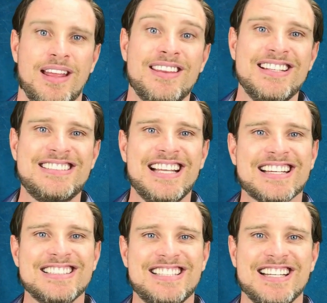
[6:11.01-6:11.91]
The
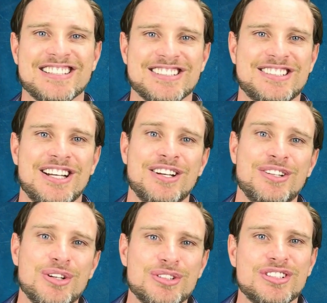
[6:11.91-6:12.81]
second sentence
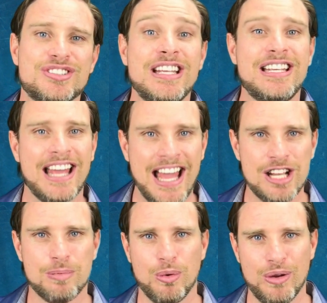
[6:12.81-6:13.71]
uses the
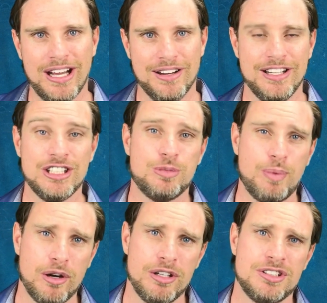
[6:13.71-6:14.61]
countable noun
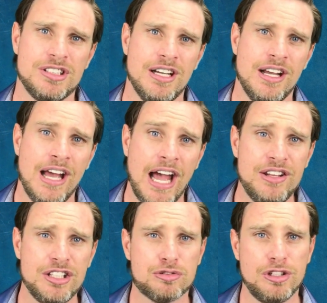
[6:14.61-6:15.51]
experience, and
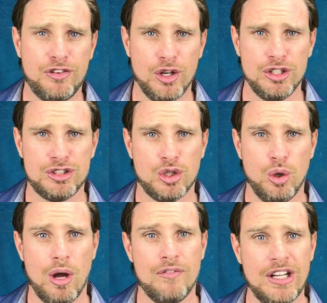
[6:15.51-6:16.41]
this refers
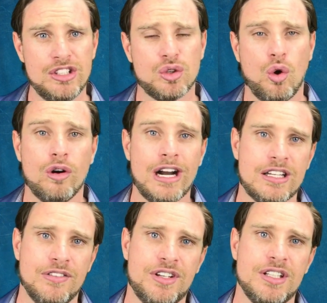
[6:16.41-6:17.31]
to events or
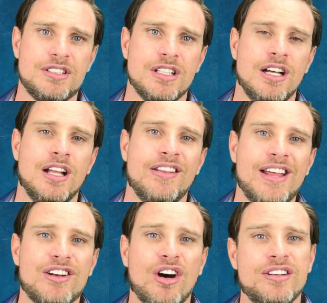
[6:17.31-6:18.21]
activities
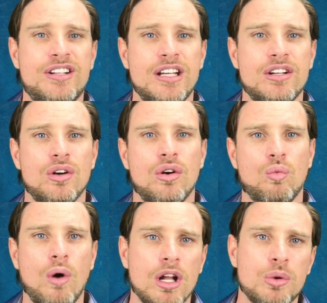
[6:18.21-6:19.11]
that I did
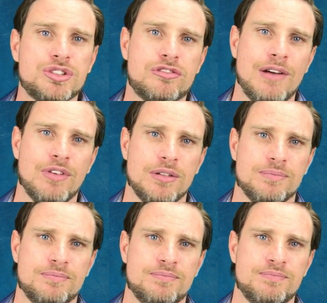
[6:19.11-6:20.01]
while I was travelling.
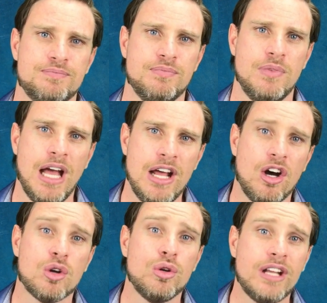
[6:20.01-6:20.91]
And I
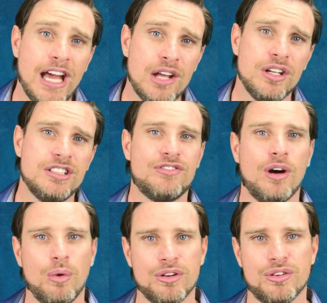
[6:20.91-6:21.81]
could count these if I
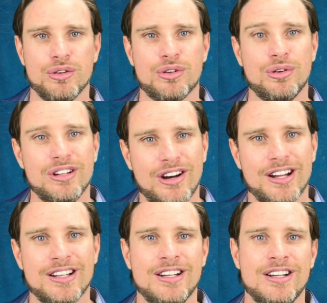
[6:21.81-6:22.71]
wanted to, couldn't I?
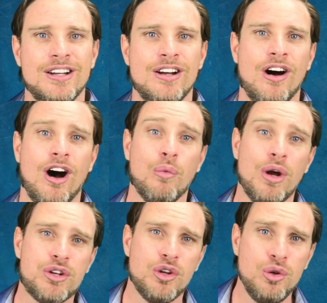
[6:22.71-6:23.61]
I
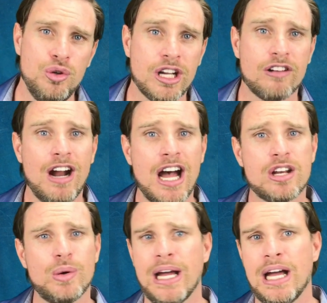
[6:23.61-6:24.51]
went to
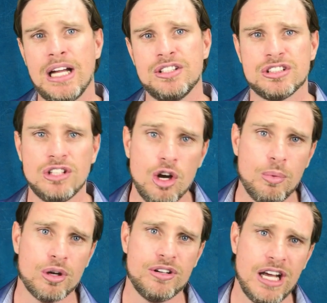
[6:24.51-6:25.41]
Nicaragua and
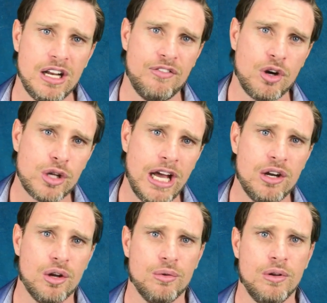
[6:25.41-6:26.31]
snowboarded down a
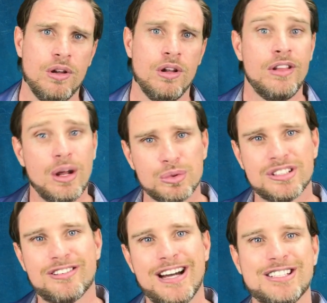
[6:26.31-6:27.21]
volcano. That was a
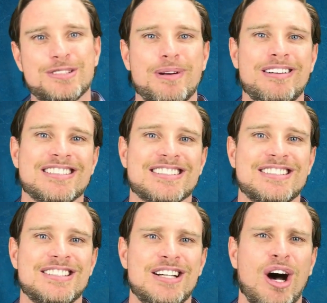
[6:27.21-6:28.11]
great experience.
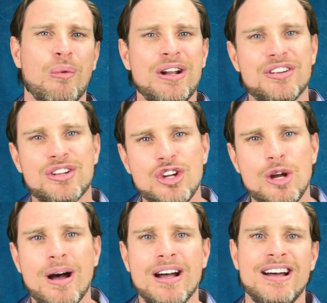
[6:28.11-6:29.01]
I went to
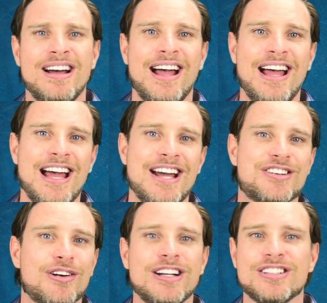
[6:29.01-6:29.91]
Cuba and
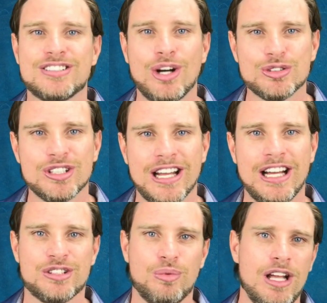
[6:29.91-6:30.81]
tried to salsa
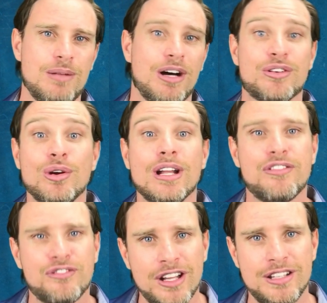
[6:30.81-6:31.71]
dance with my 2
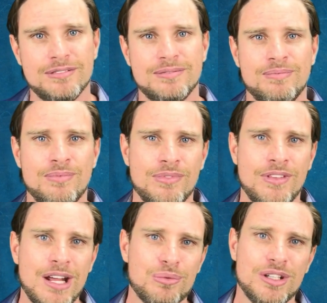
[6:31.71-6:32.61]
left feet.
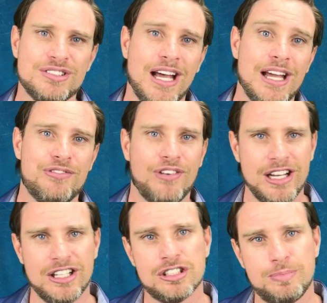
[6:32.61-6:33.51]
That was a
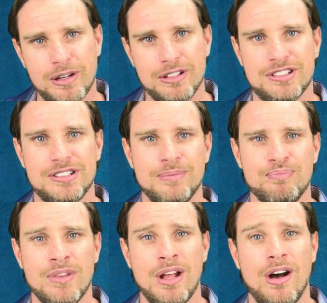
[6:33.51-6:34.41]
funny experience.
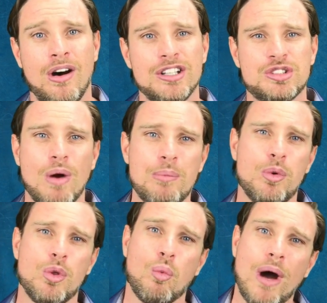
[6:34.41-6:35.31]
I swam with
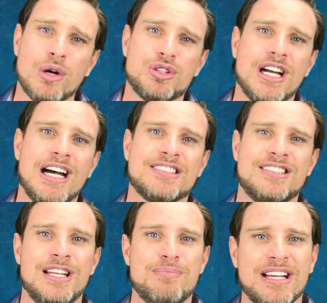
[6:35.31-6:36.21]
the whale sharks
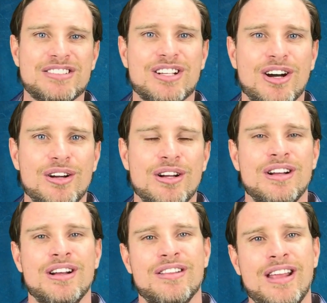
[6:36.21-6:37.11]
in Mexico.
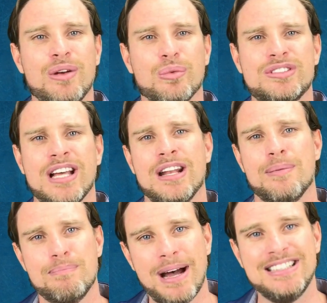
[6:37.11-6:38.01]
That was an
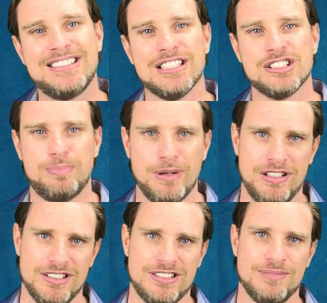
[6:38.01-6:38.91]
amazing
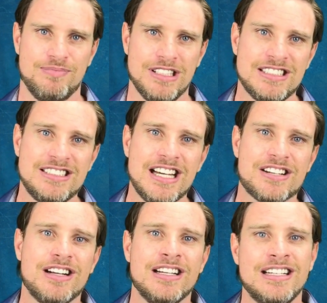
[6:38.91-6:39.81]
experience,
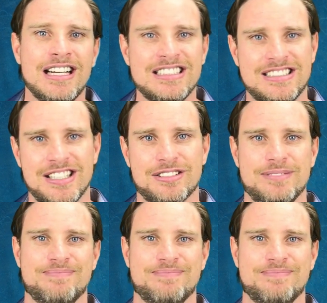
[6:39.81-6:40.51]
etc., etc.